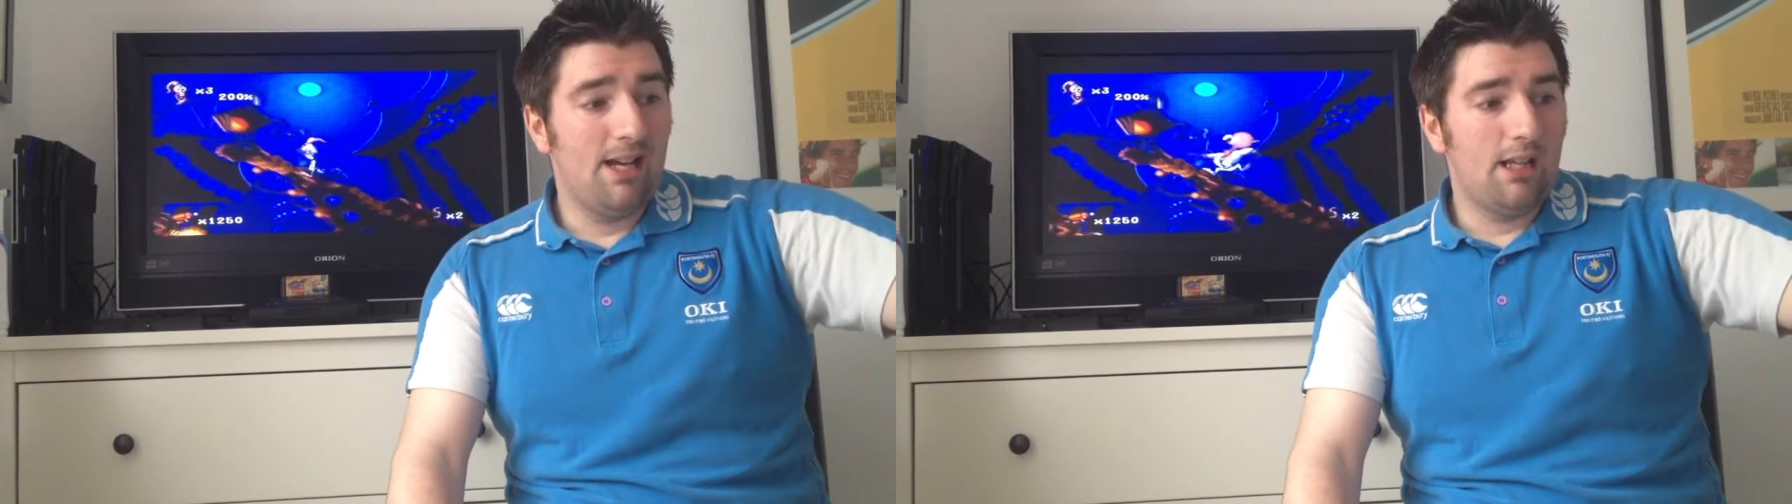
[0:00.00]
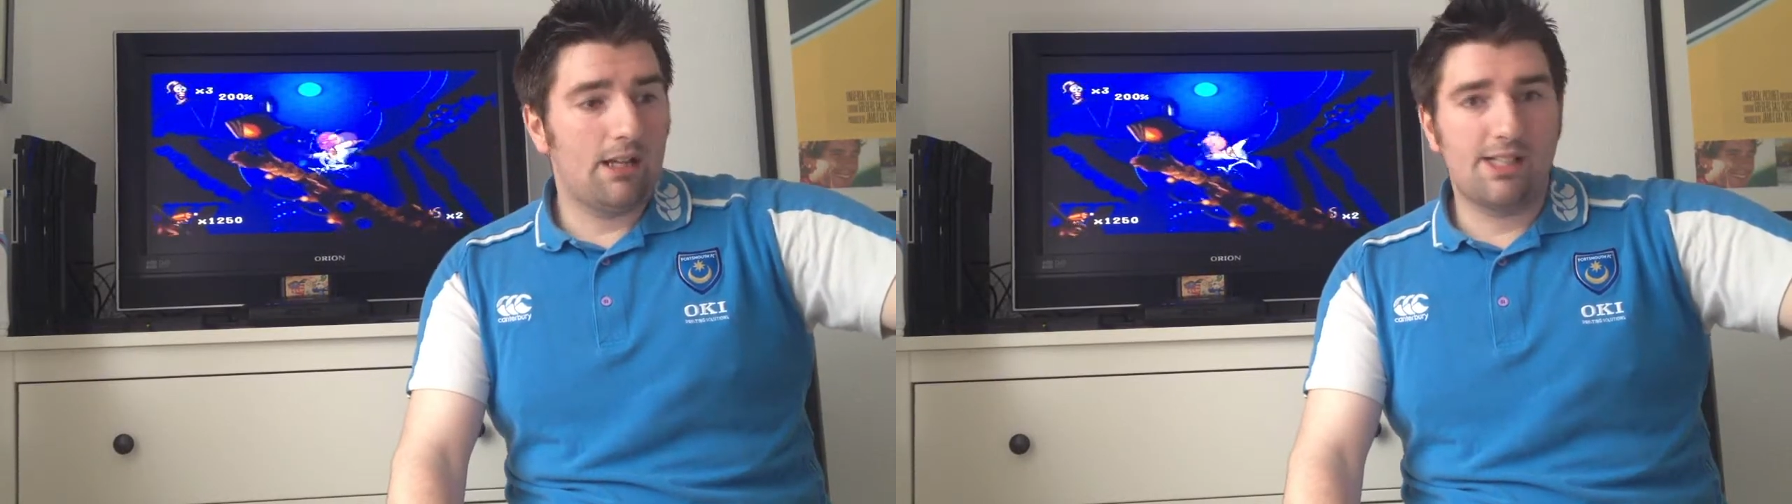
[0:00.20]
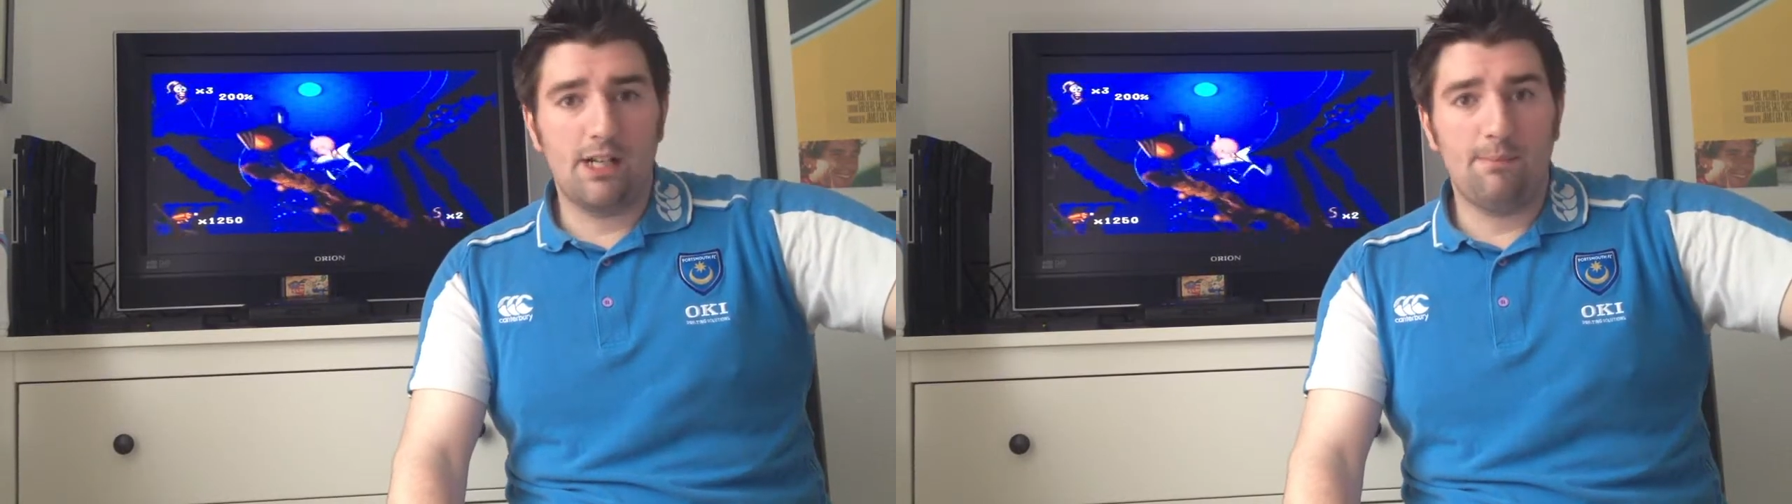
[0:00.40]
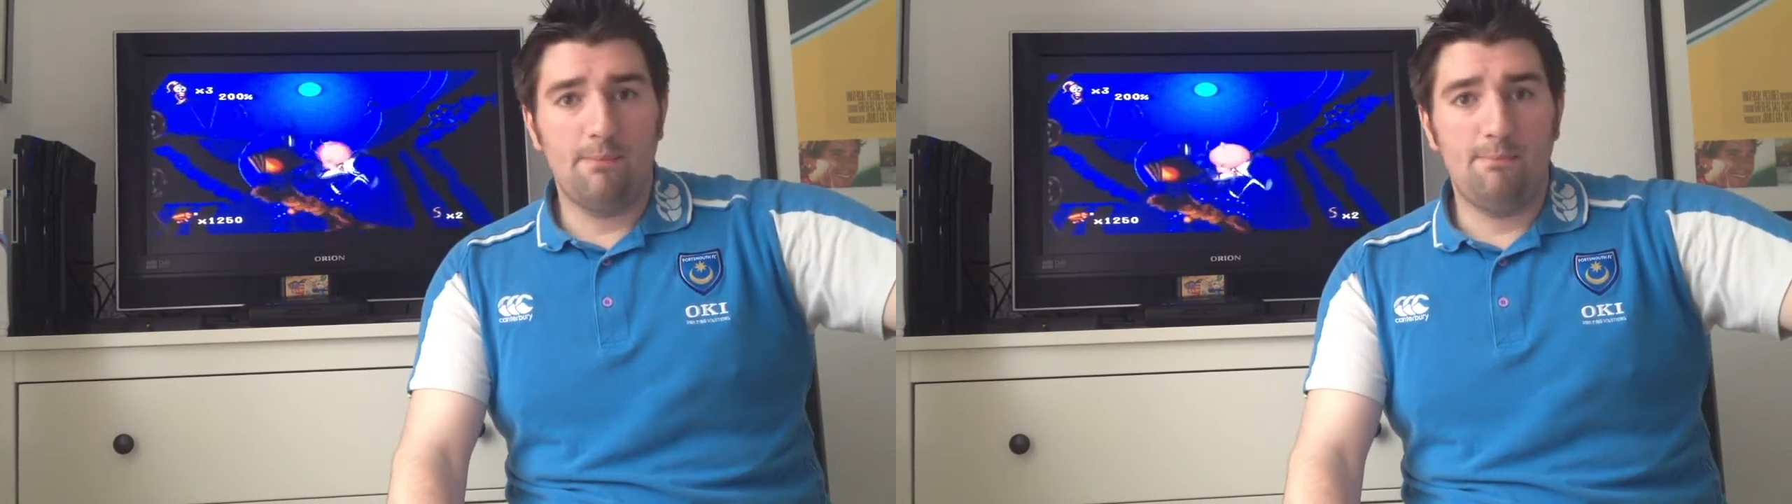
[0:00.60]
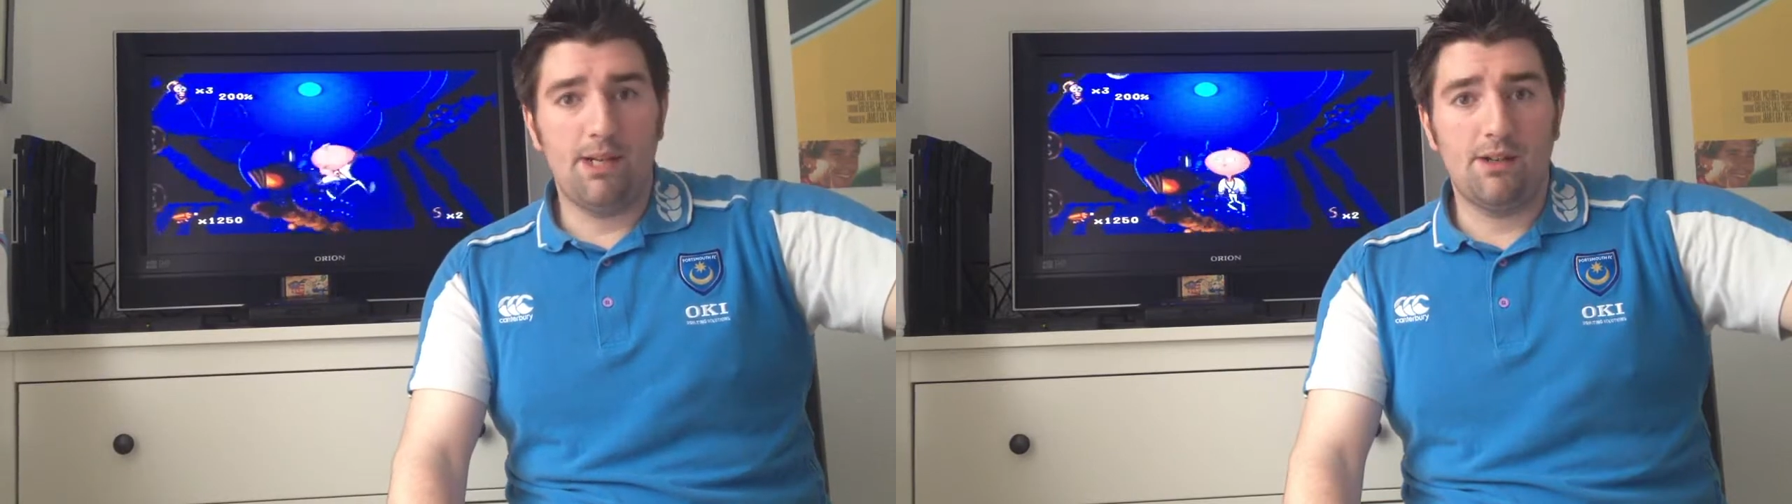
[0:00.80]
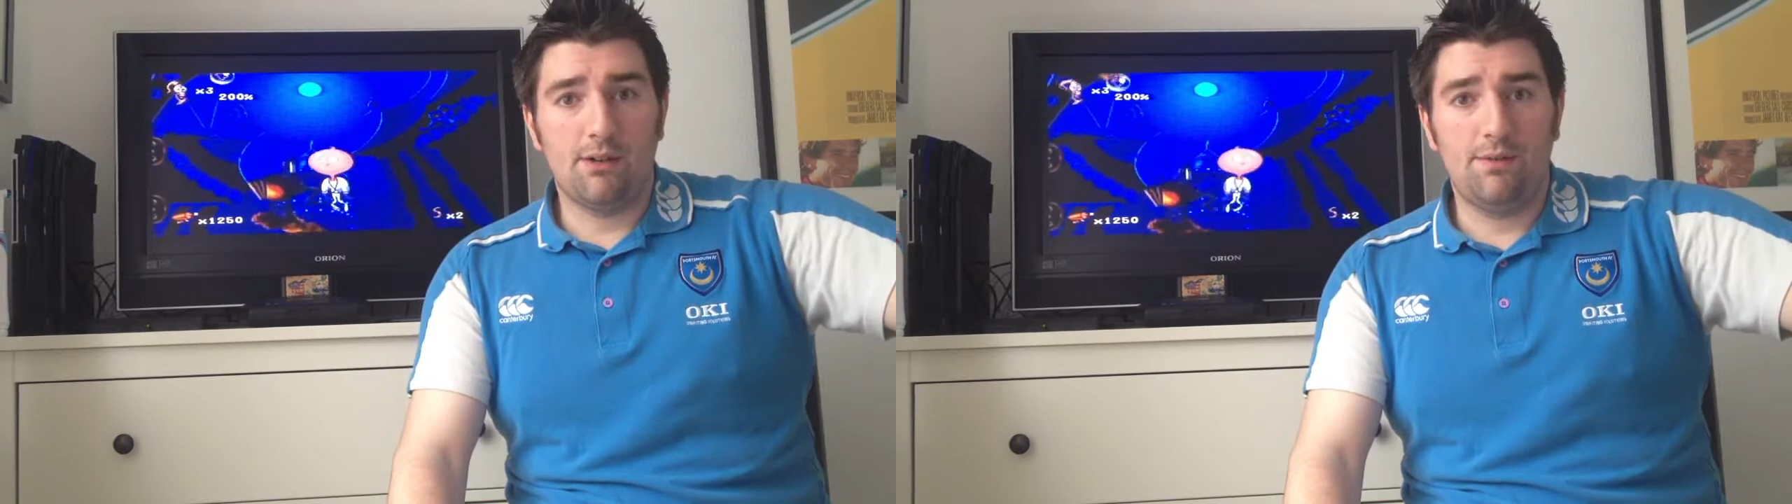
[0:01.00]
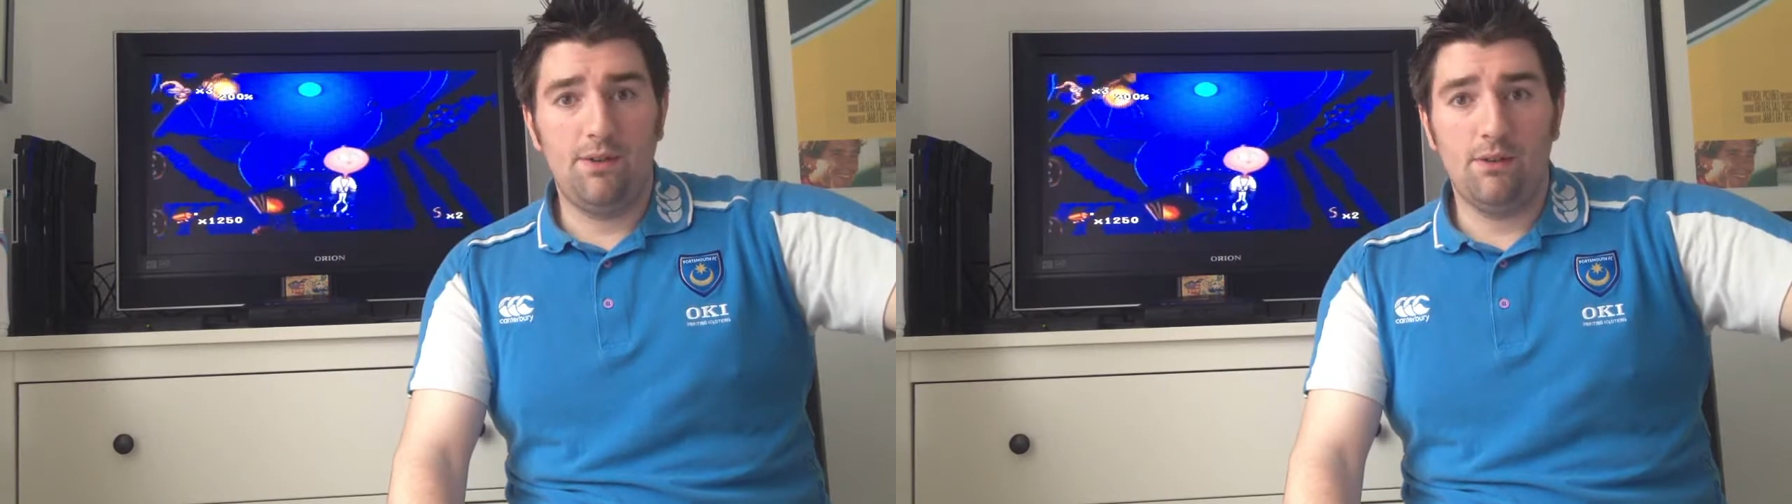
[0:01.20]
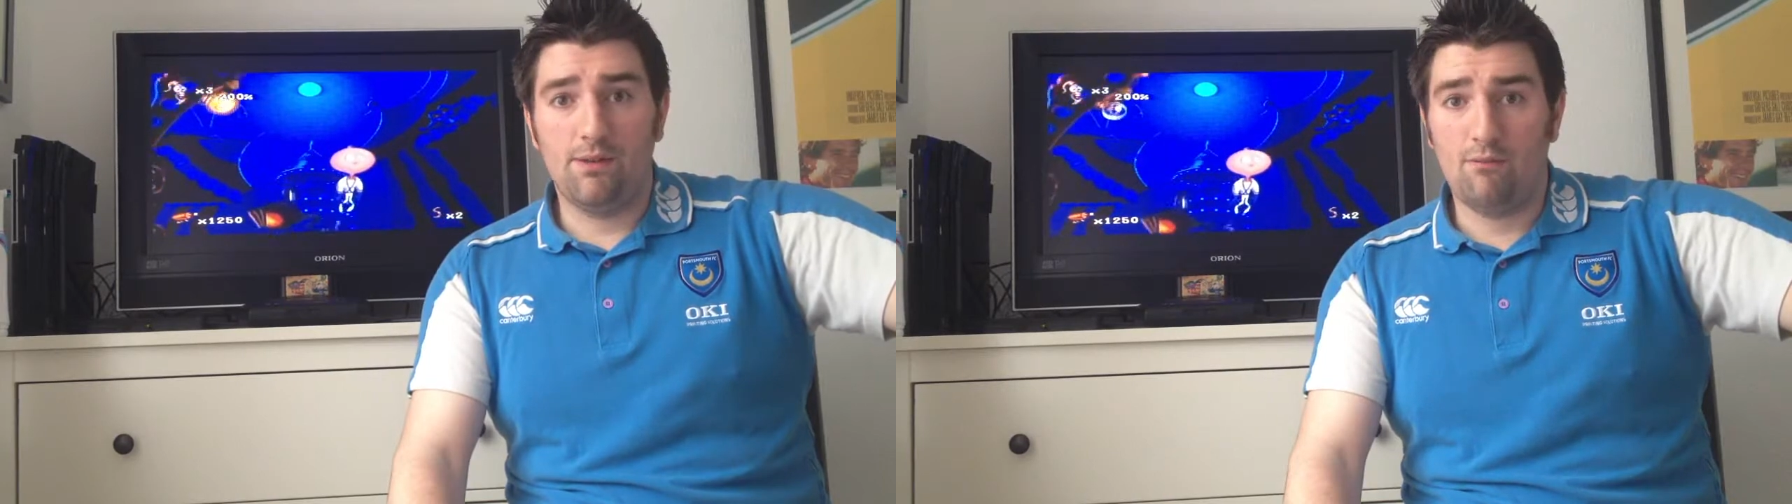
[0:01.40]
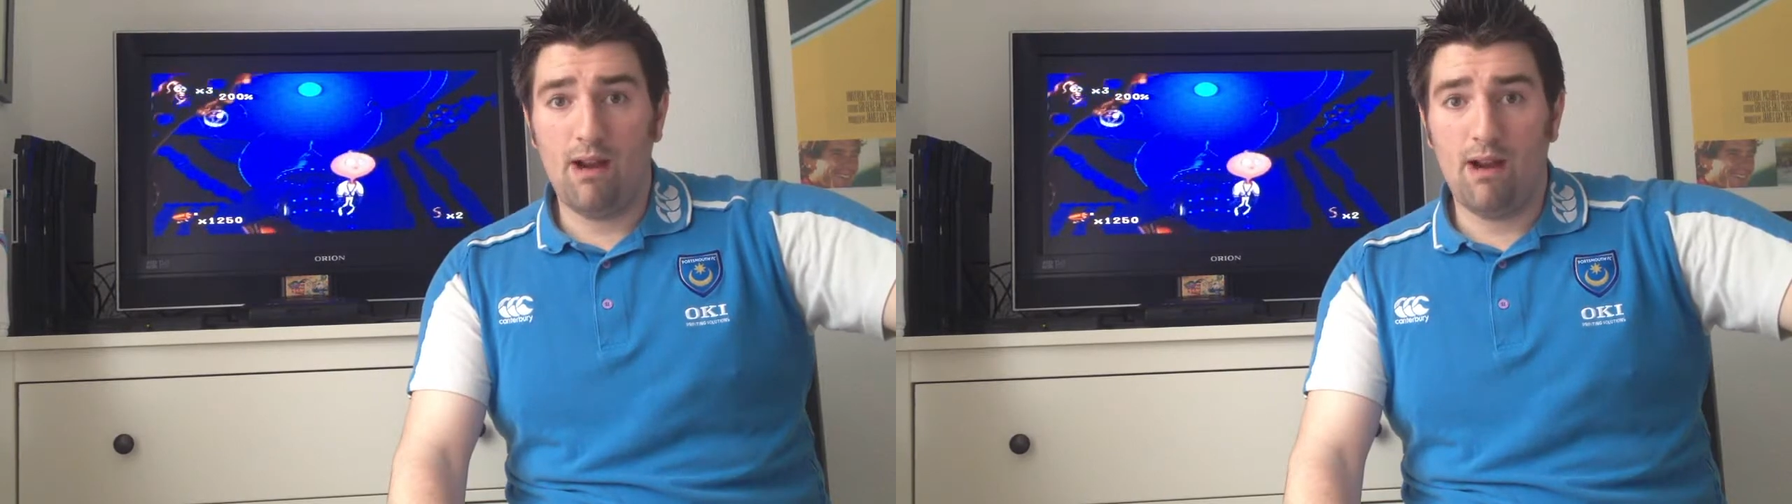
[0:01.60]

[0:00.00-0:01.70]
like I said, I've been bidding on a few of the